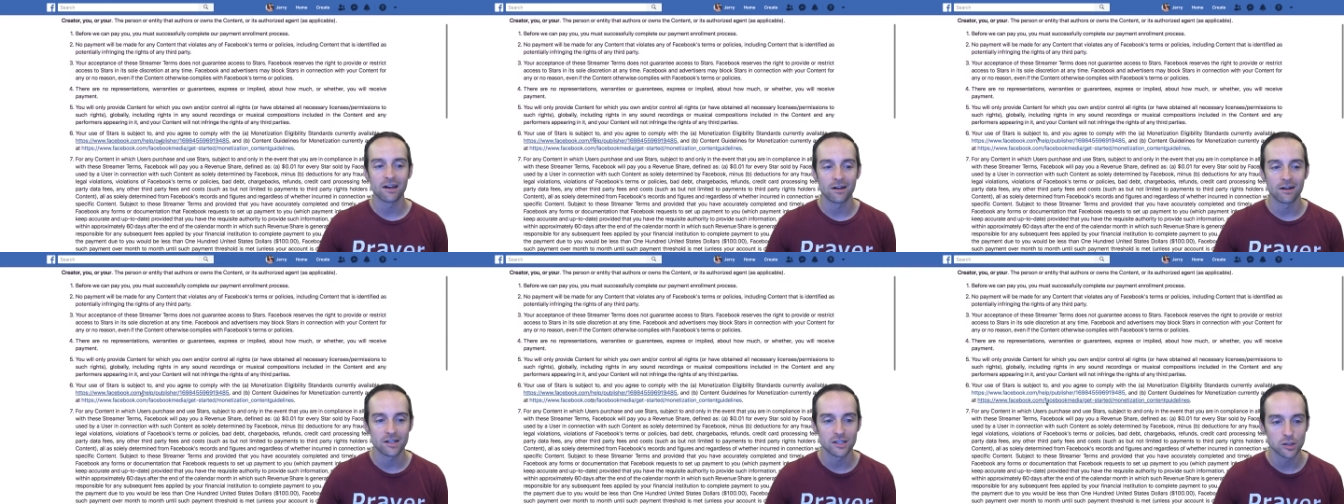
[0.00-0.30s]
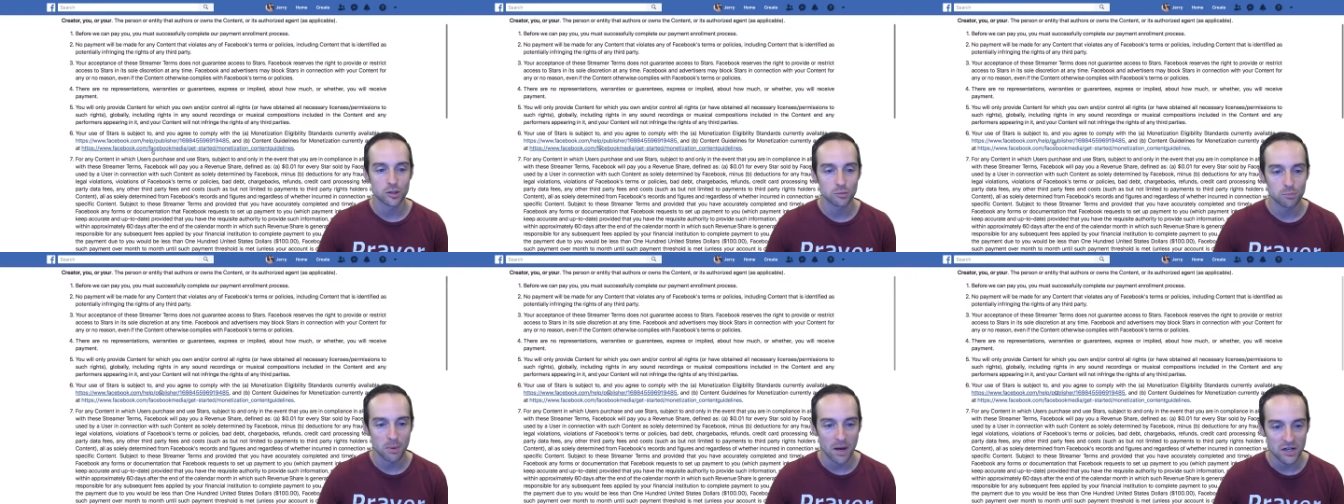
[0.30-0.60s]

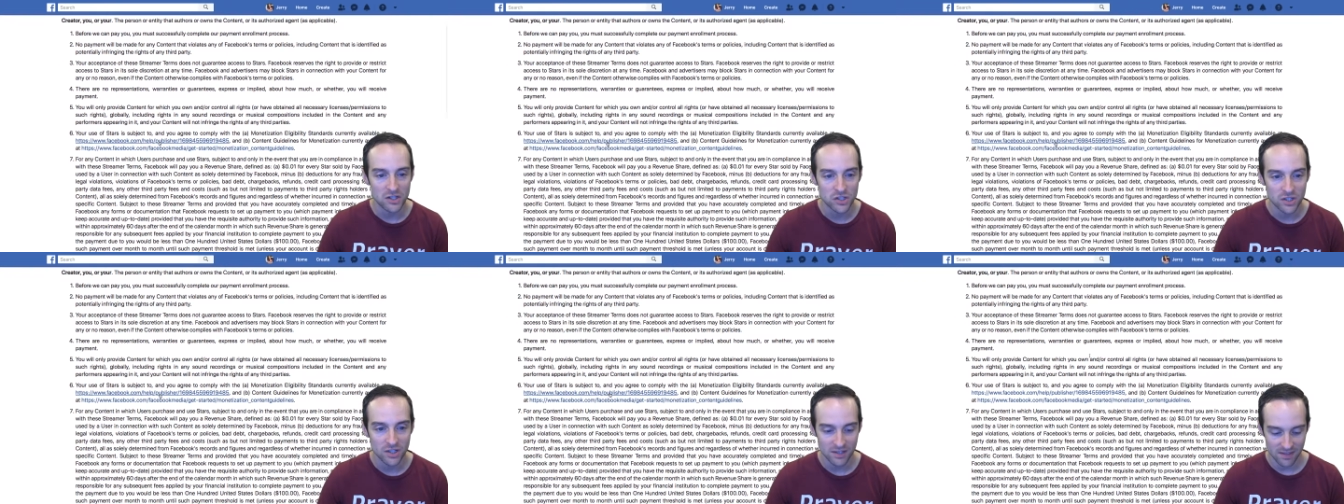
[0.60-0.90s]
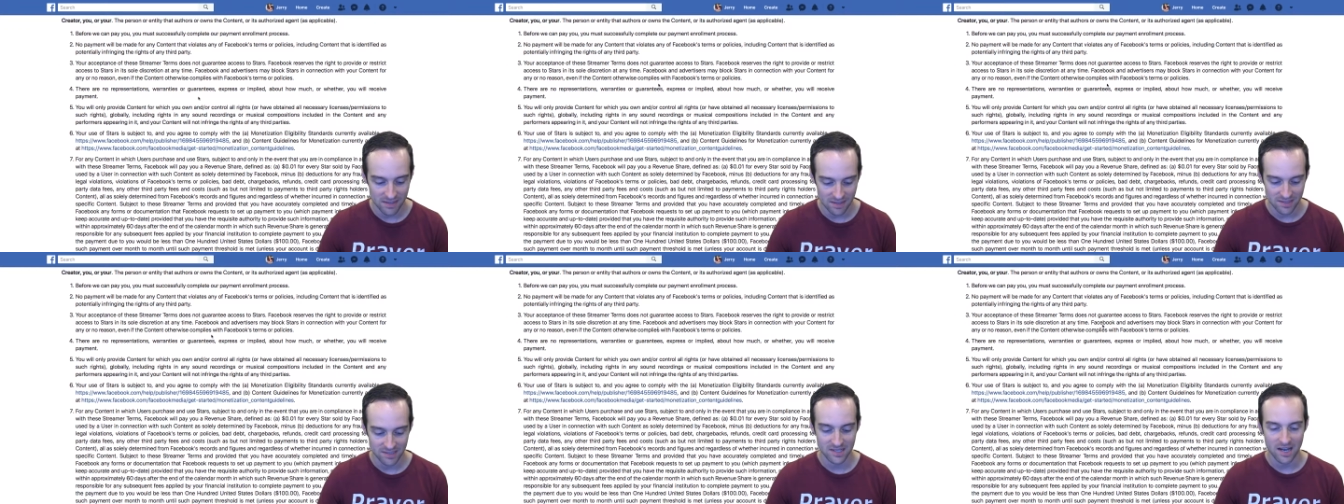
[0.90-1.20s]
especially
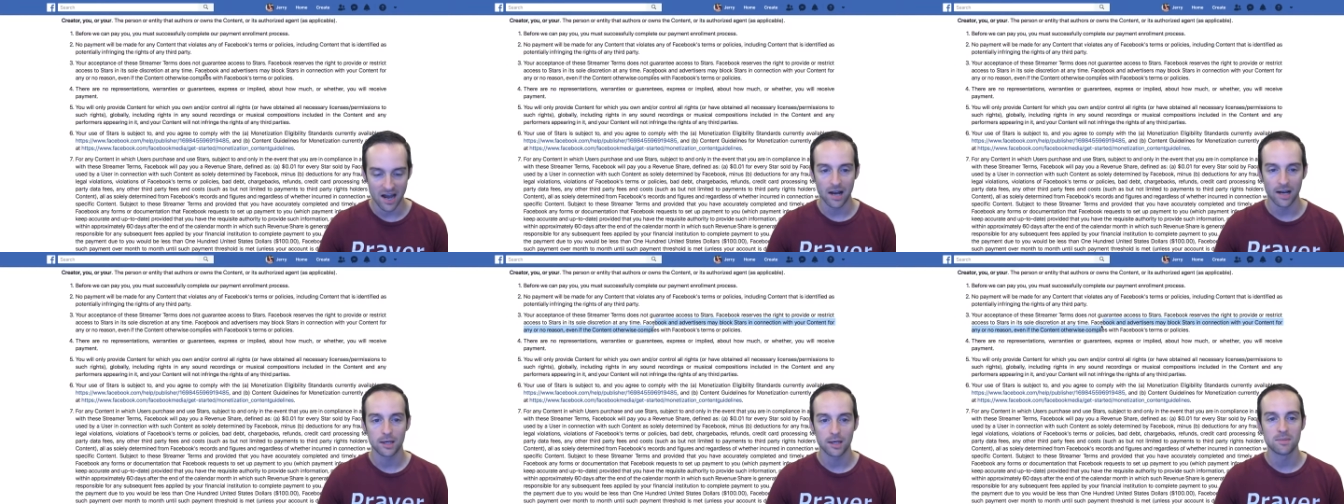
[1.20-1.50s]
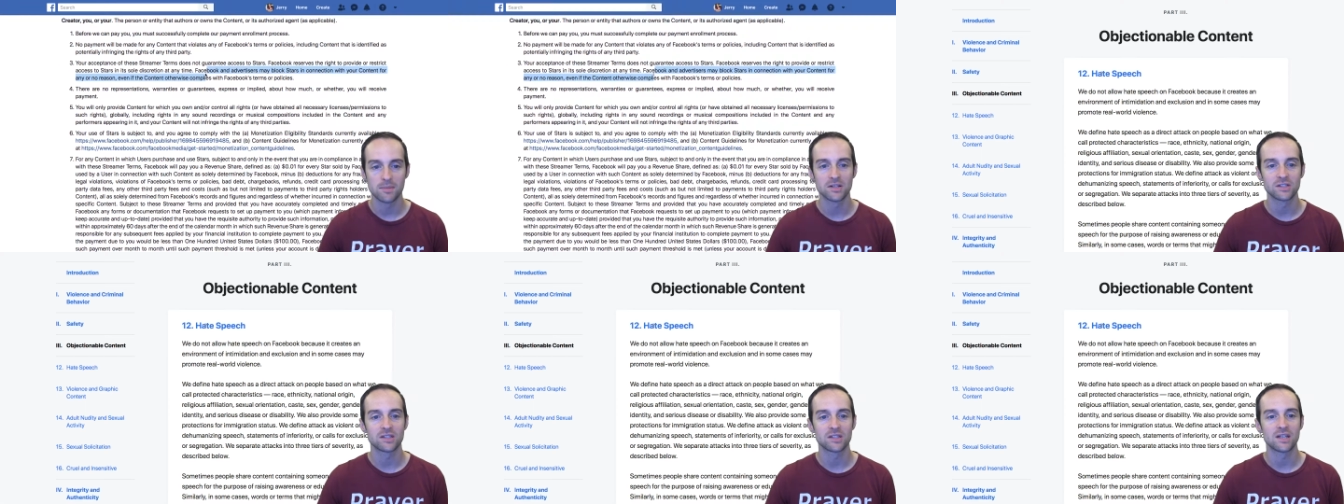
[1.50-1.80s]
these
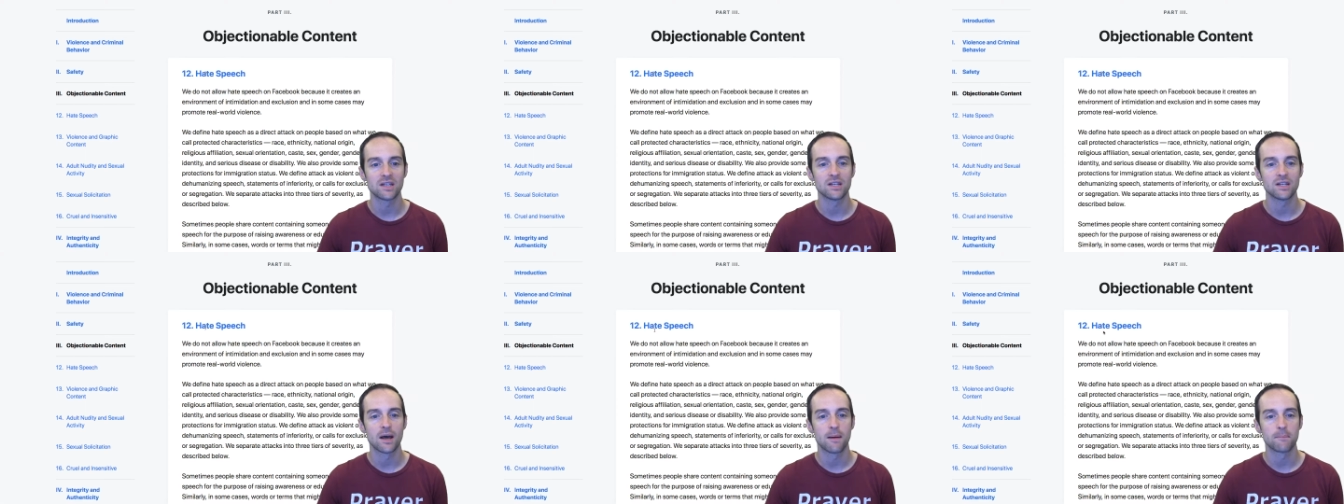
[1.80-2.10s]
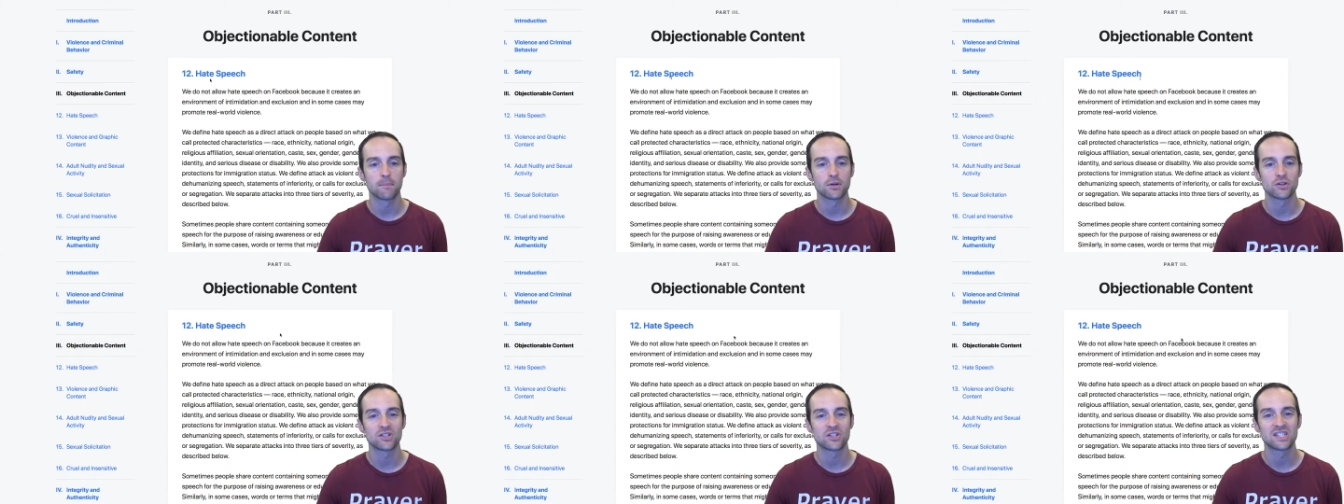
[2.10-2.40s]
documents in
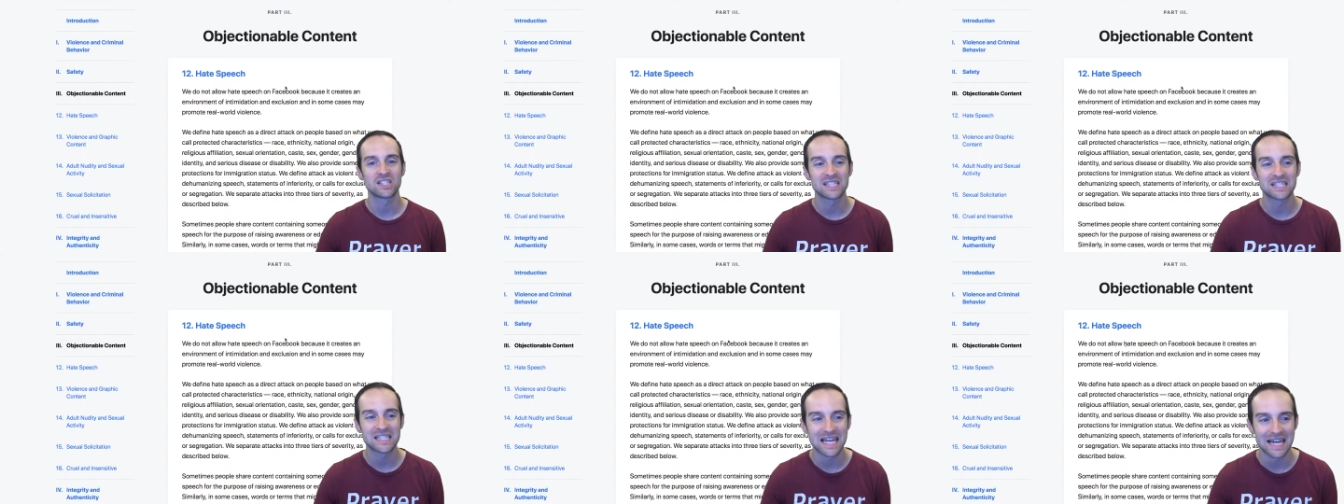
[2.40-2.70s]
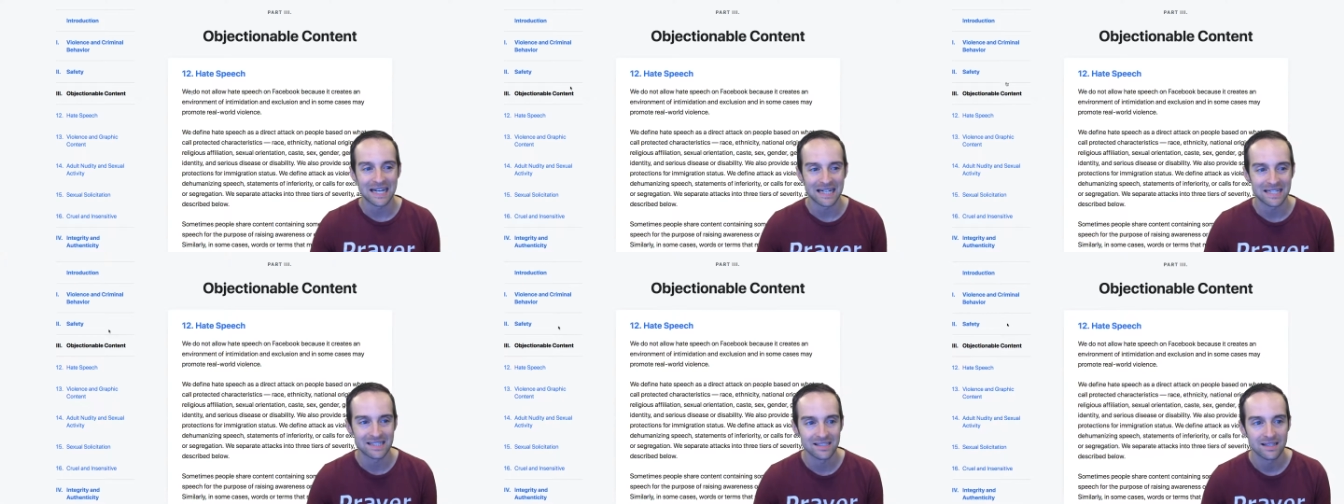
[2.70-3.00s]
number
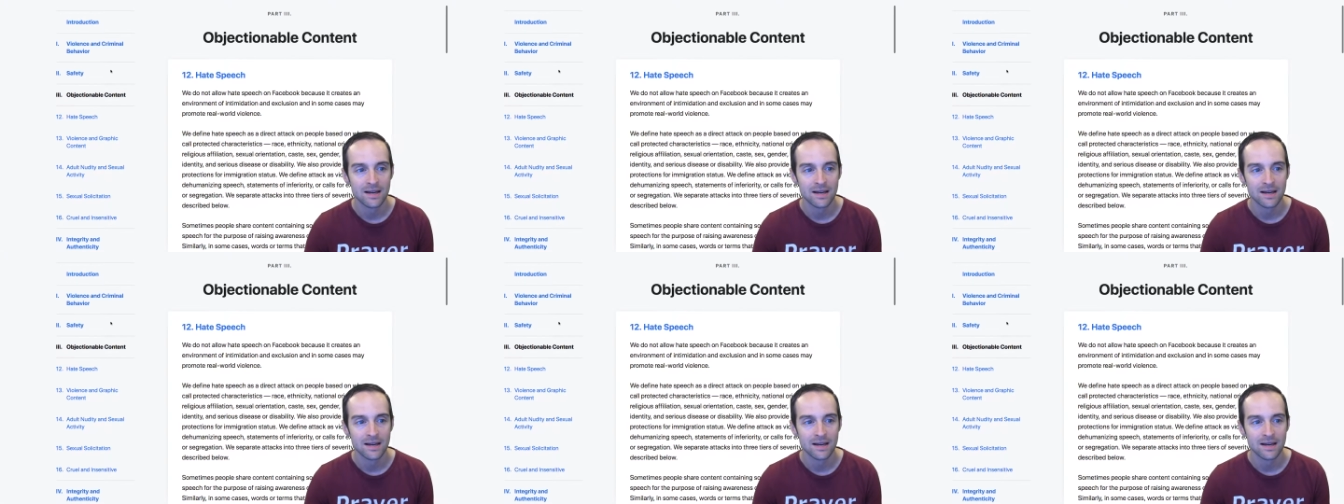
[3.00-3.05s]
six.